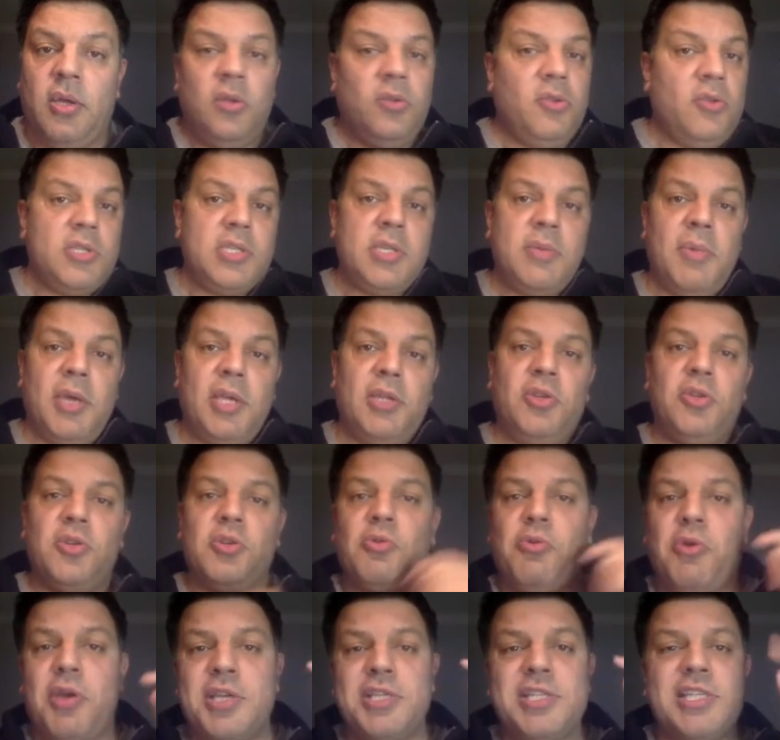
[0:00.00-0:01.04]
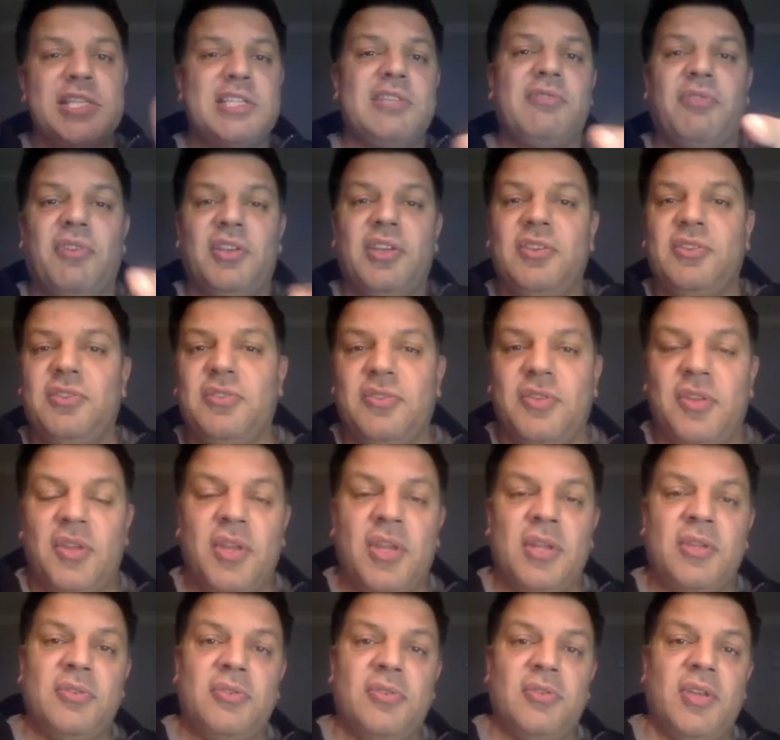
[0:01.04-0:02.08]
Those are my two questions for you
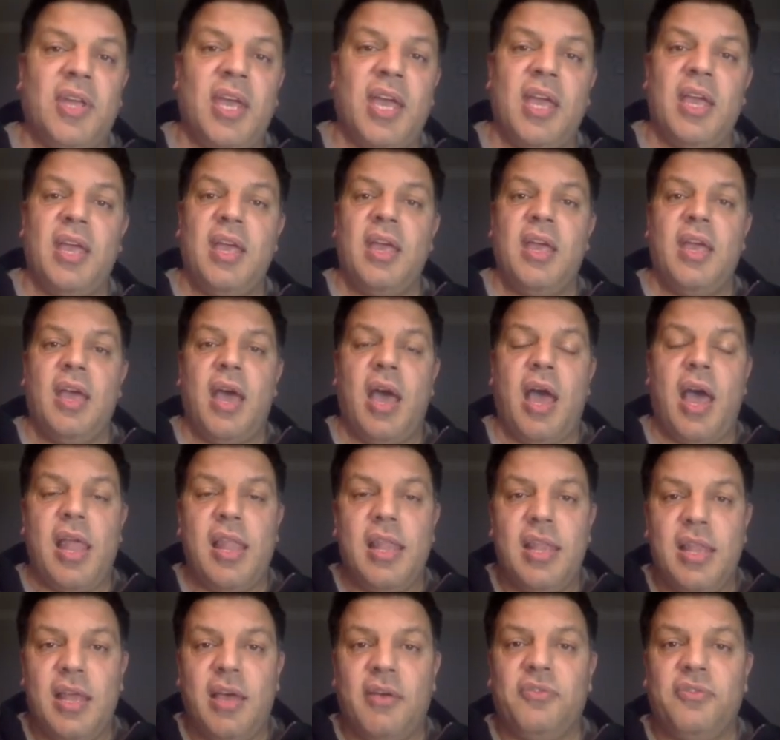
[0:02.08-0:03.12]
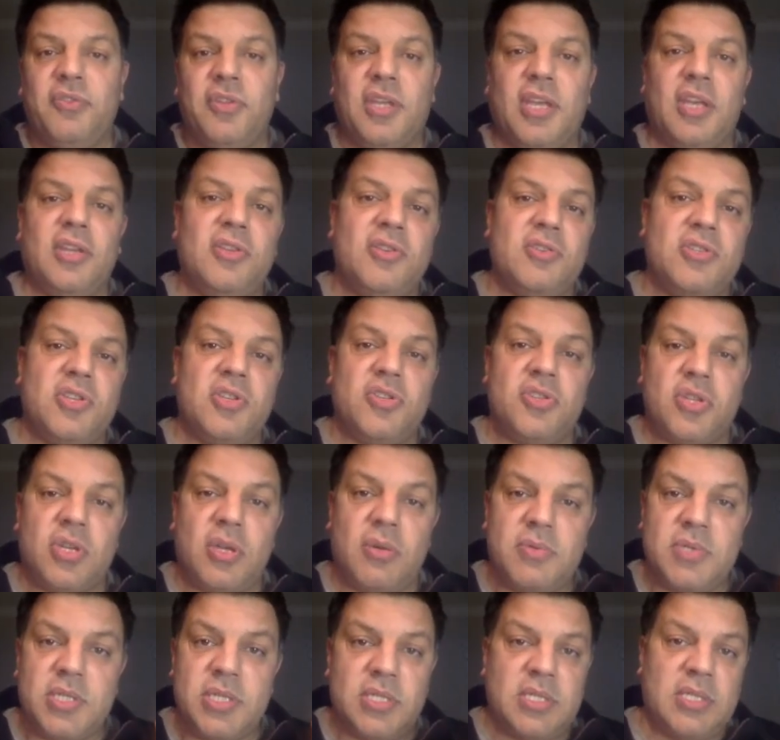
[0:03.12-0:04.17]
today. I love to get your
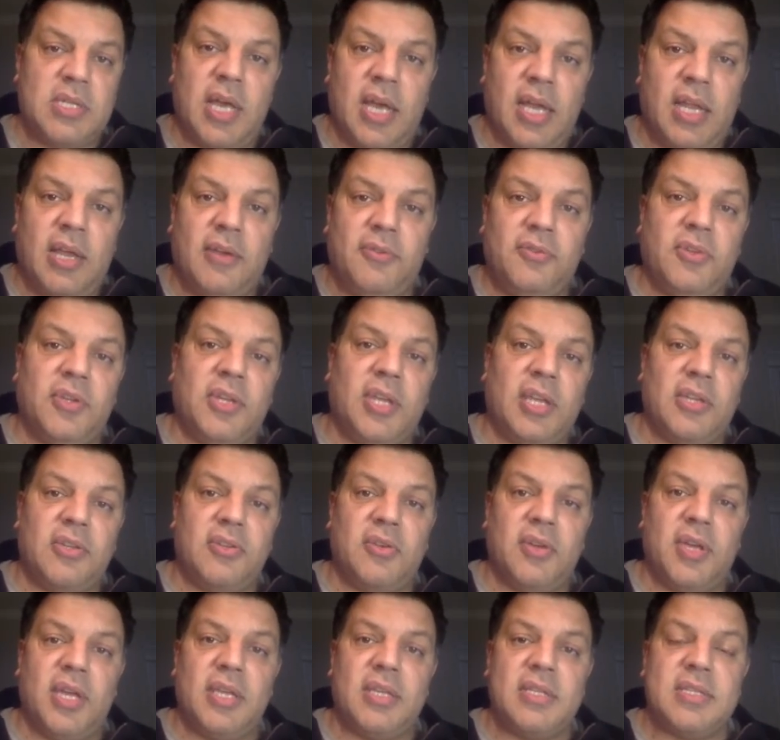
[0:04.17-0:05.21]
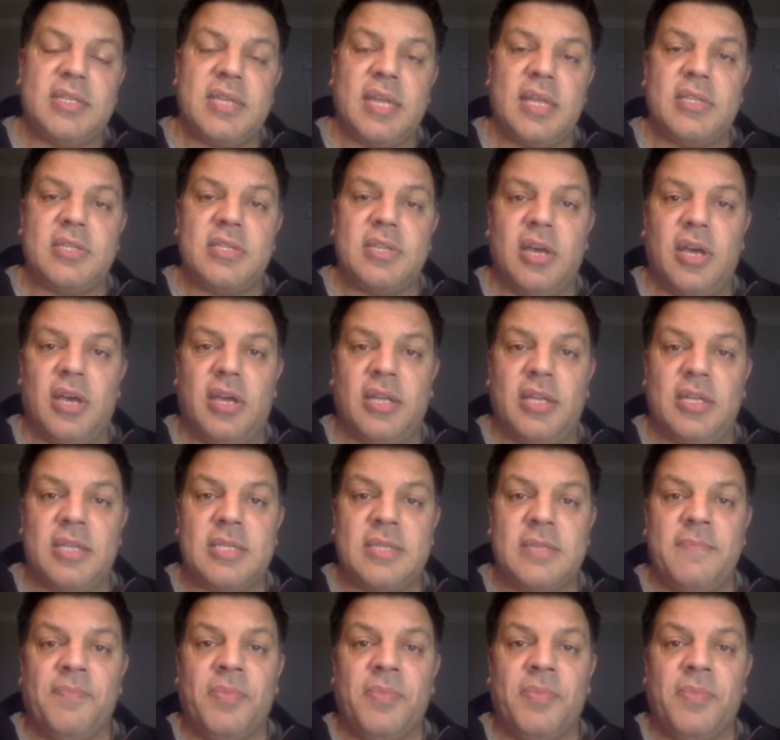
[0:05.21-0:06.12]
subscriptions. I love to get your insights on this.